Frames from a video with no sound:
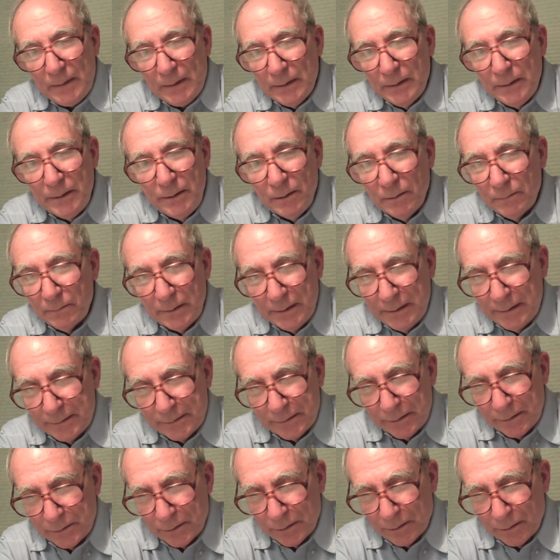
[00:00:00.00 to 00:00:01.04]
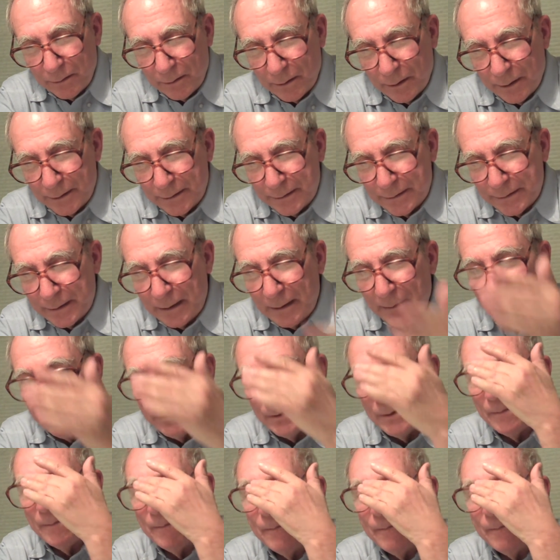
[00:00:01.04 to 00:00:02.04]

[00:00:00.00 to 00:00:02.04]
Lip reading: you don't need such a large sample.